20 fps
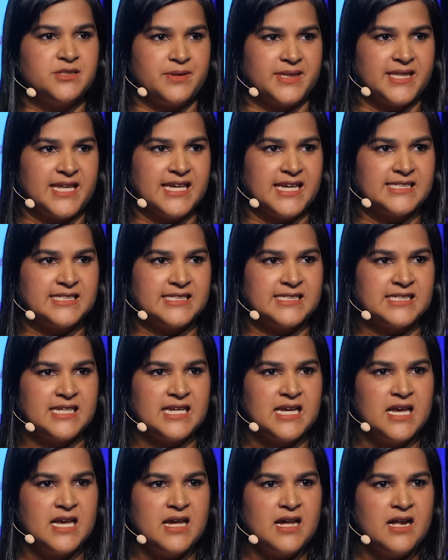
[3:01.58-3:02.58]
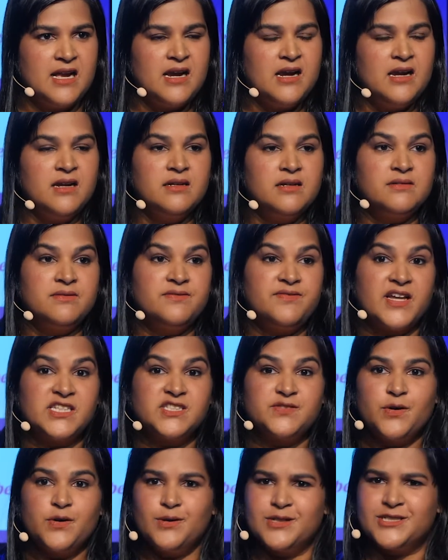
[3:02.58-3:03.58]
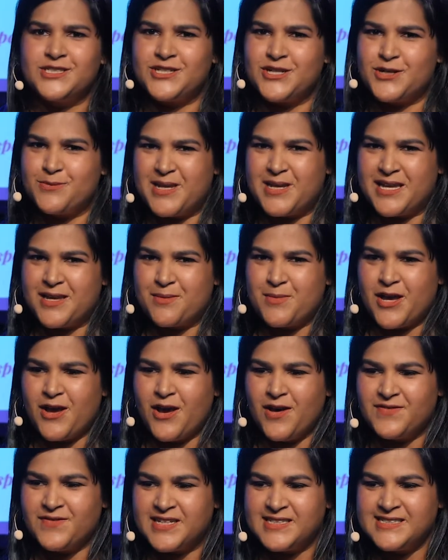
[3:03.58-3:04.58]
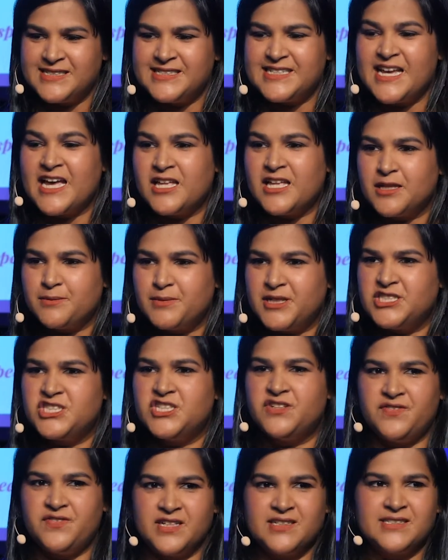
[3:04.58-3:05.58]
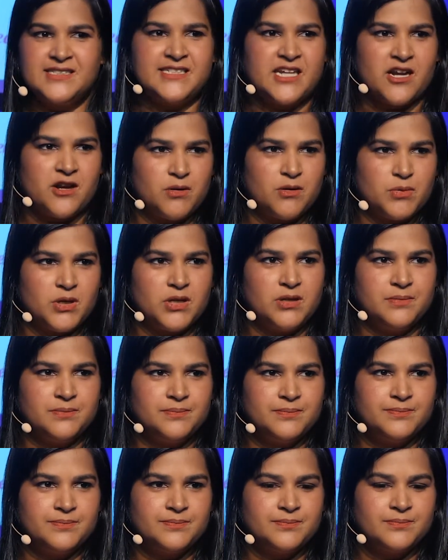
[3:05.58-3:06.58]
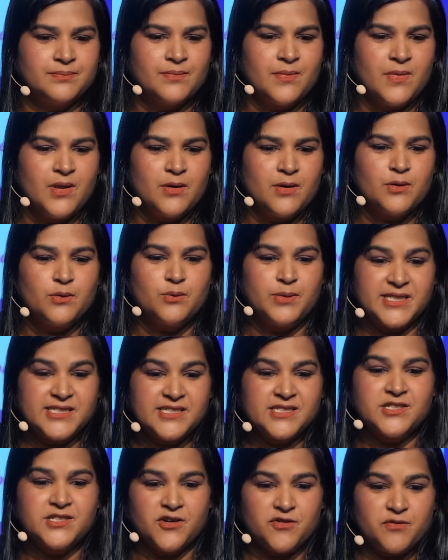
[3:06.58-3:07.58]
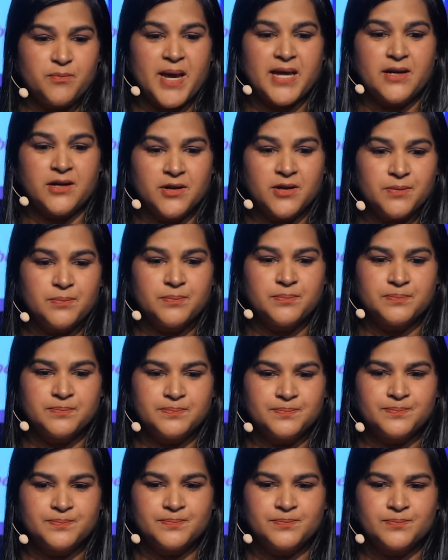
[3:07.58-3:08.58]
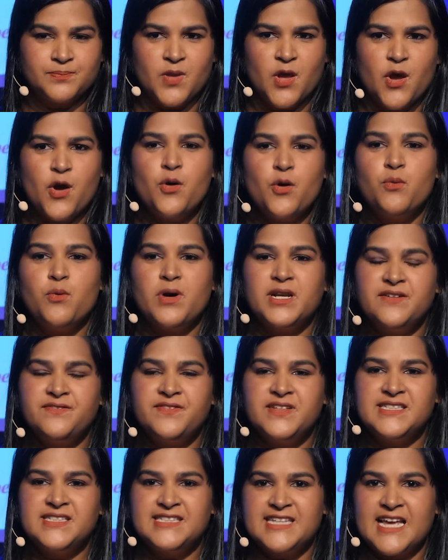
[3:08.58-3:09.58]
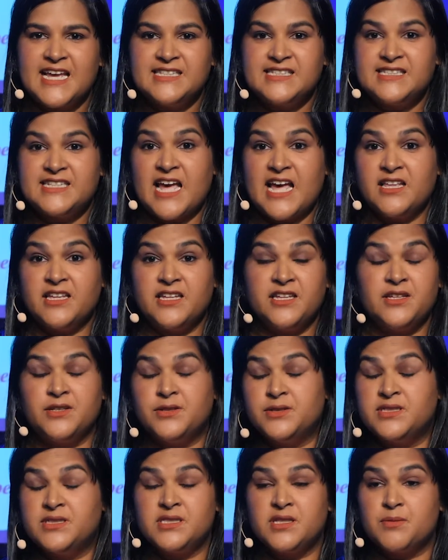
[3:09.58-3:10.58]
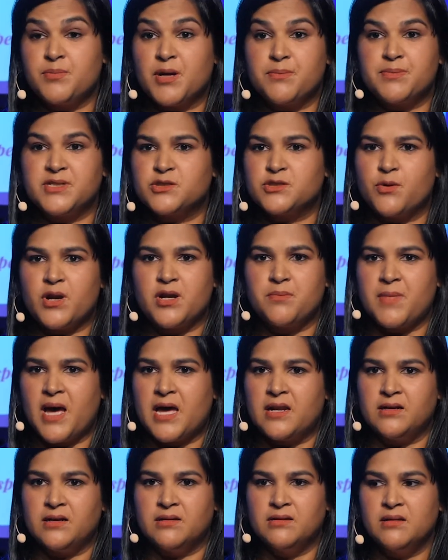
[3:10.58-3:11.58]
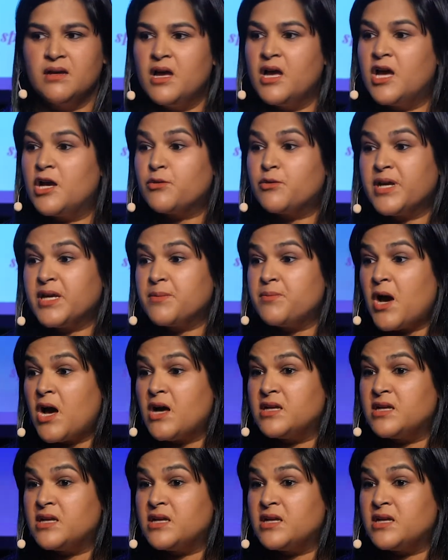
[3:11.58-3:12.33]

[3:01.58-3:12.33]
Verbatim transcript: doing this. Fast forward to her being in my office, telling me she feels terrible. We deserve better. What if instead Sally used the Purpose Squared model, a quick